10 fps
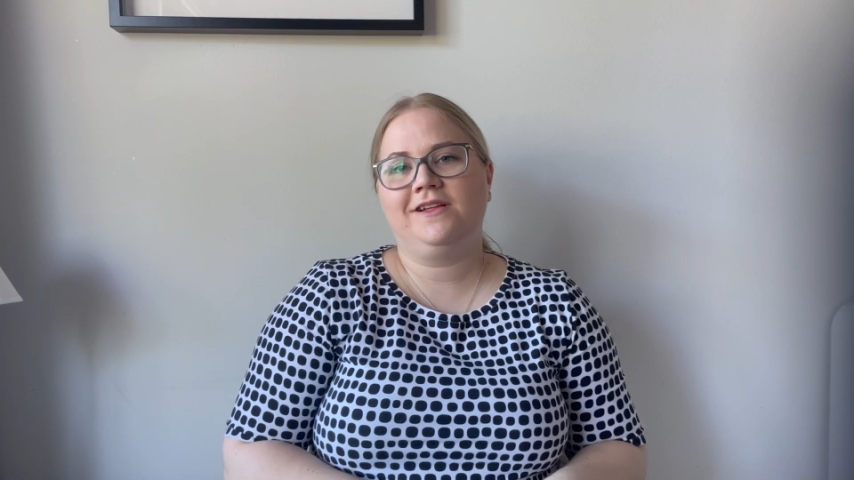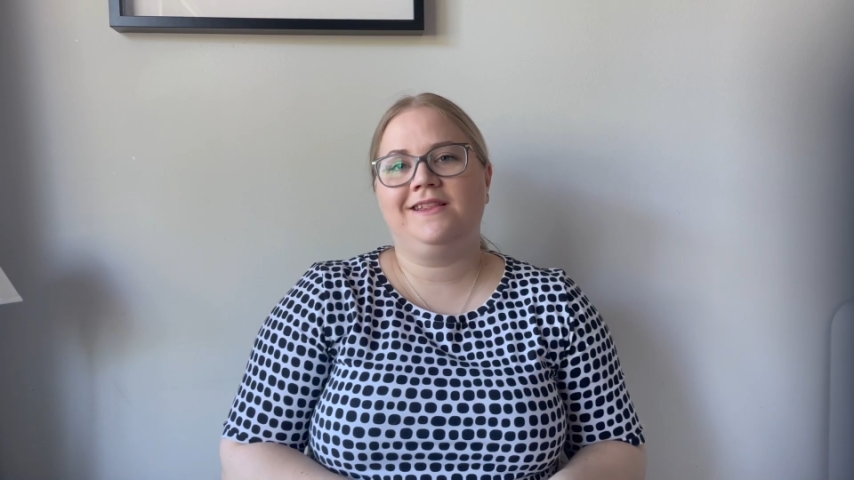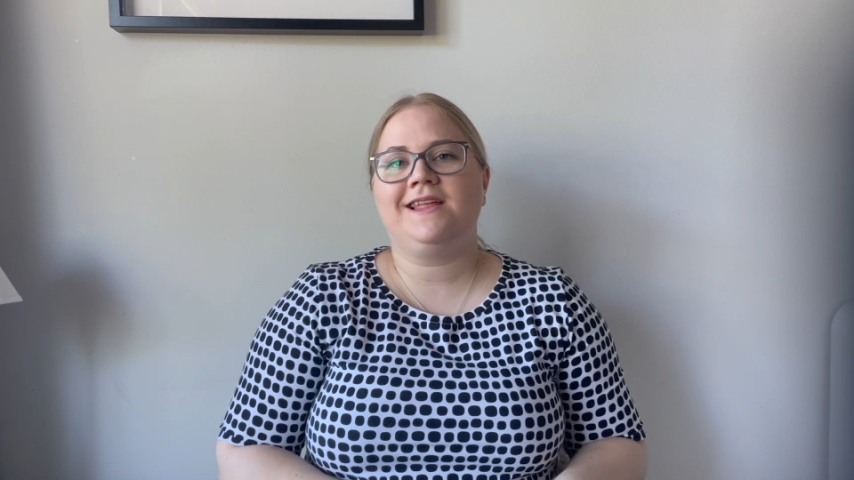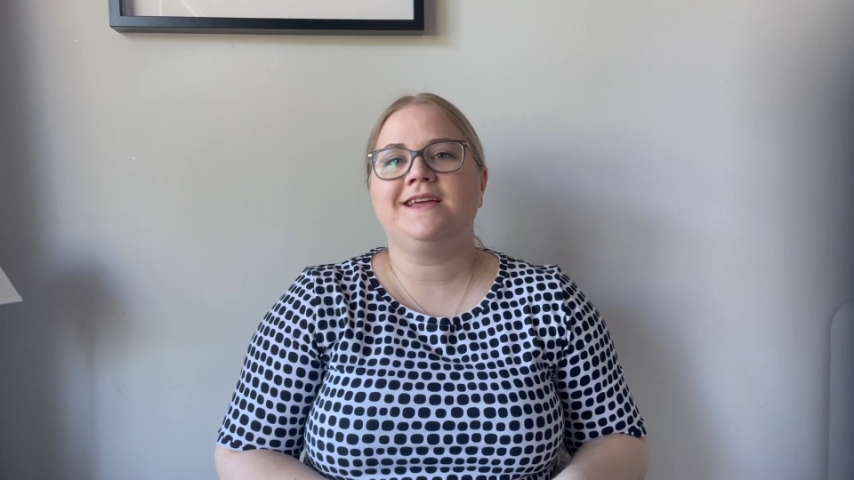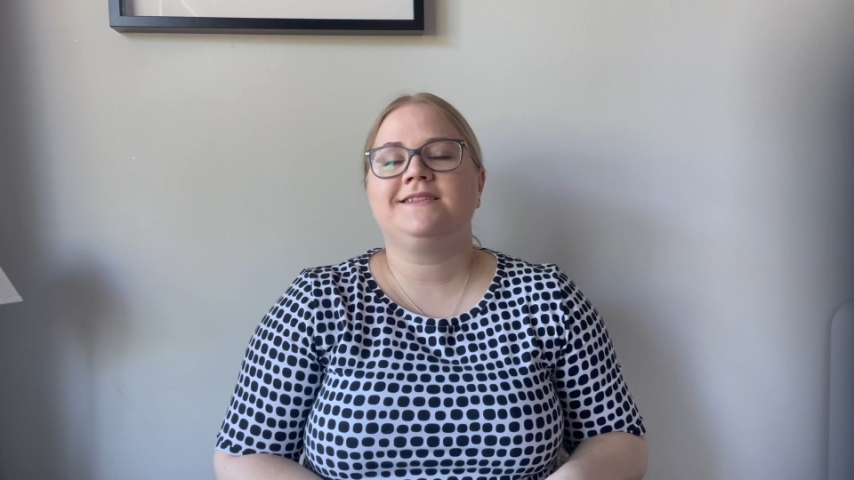
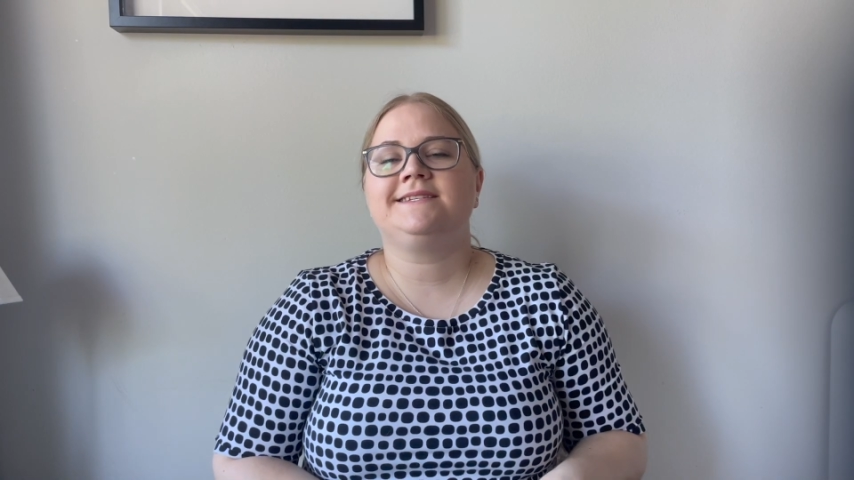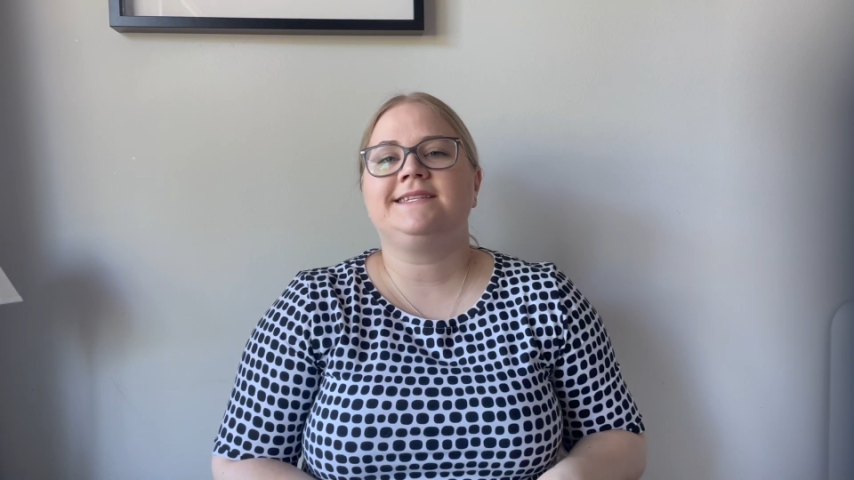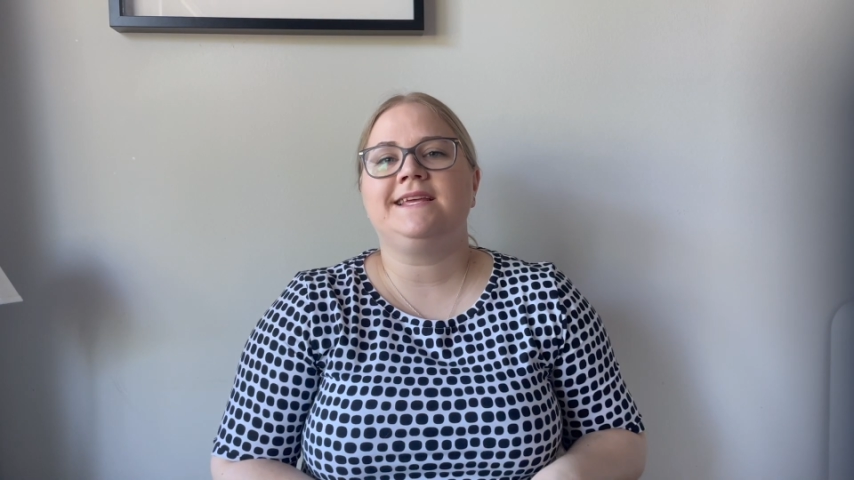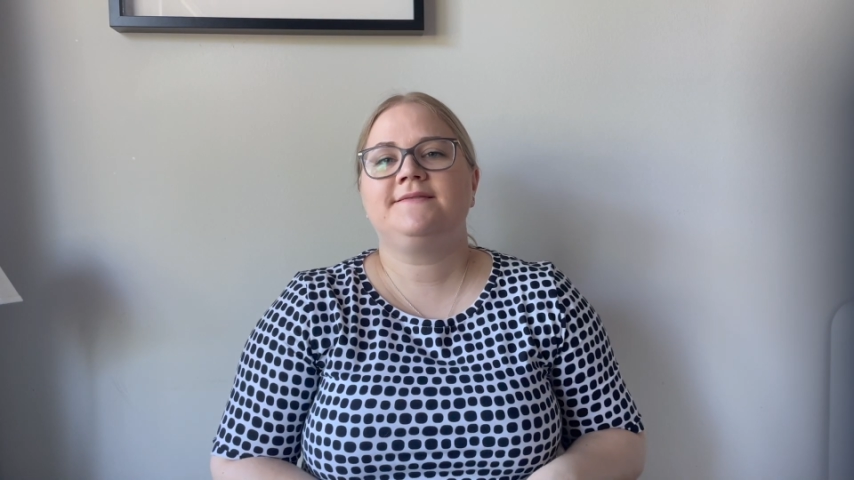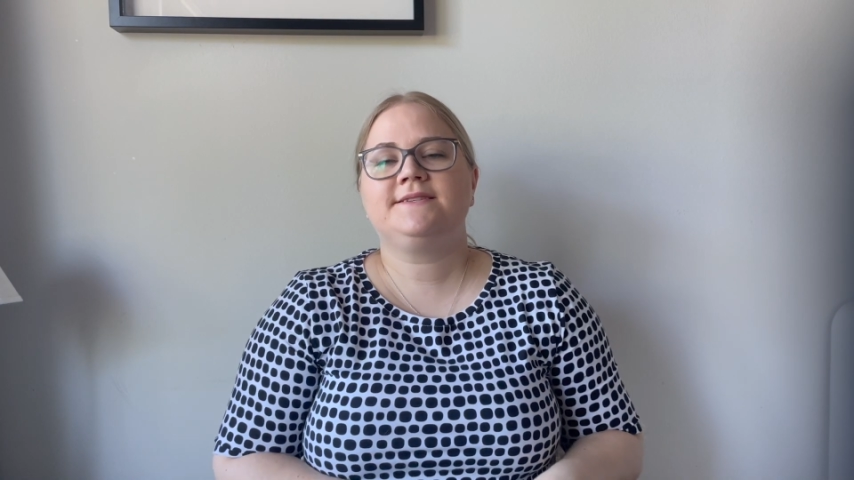length
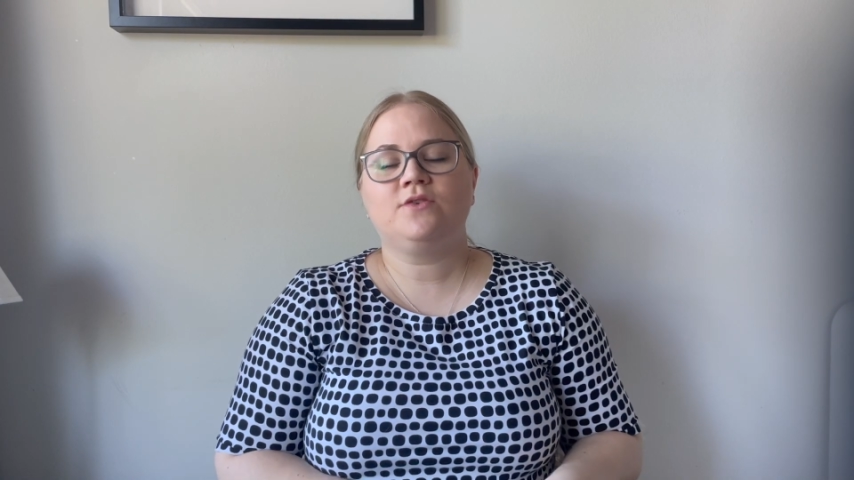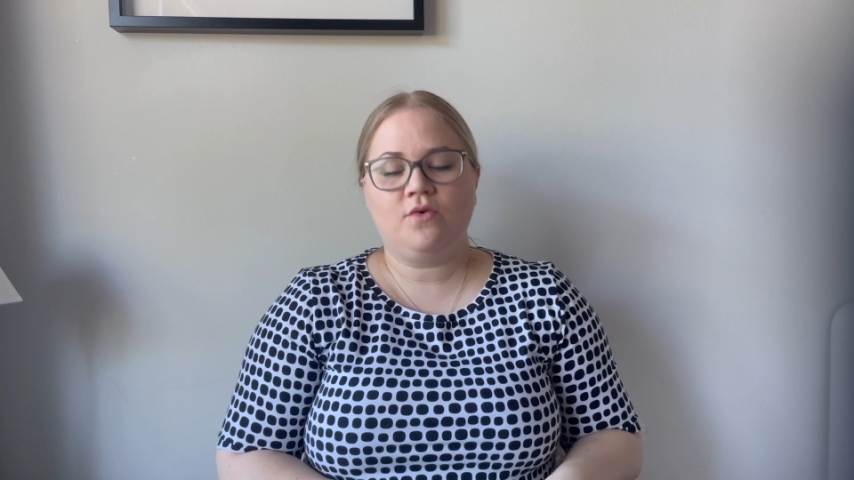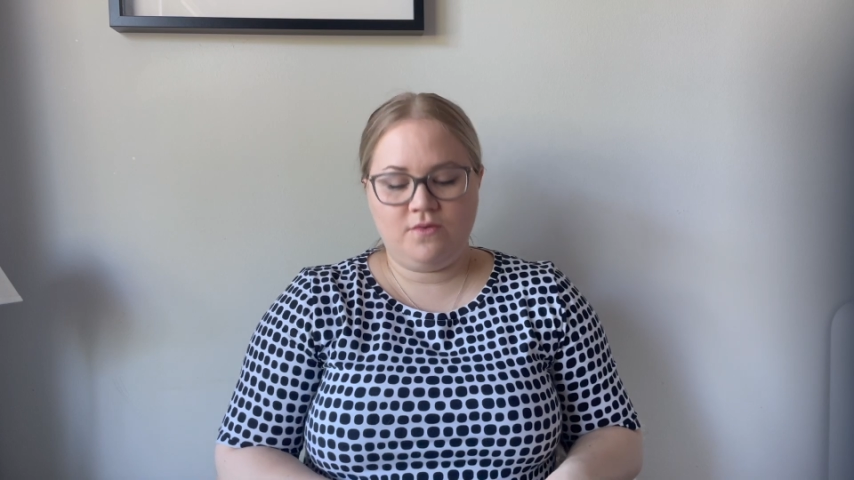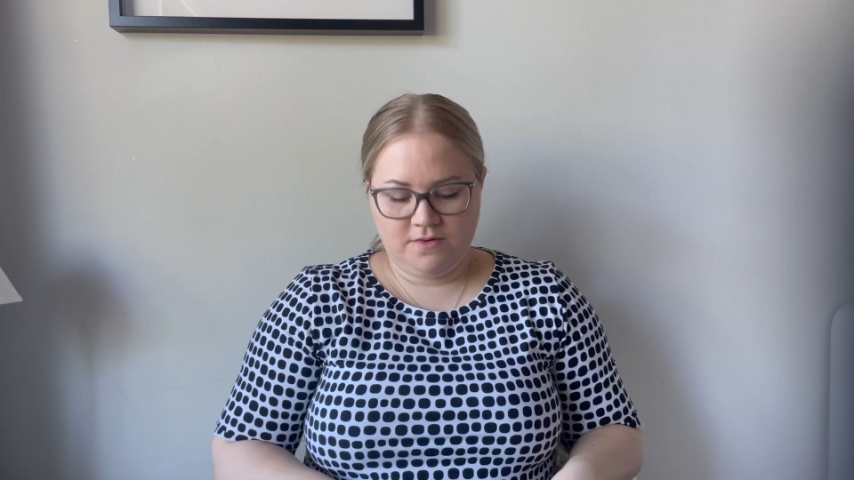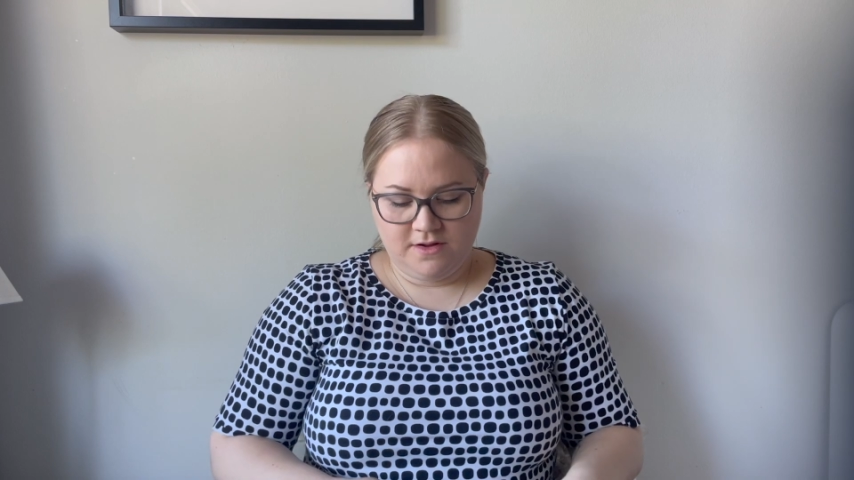sleeves, so